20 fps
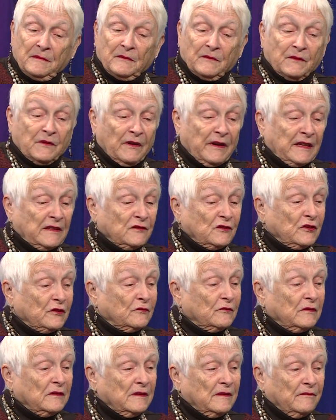Yeah,
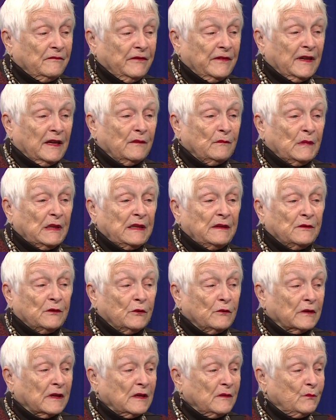grandchildren and family,
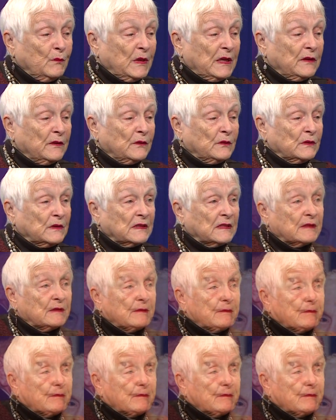cooking meals,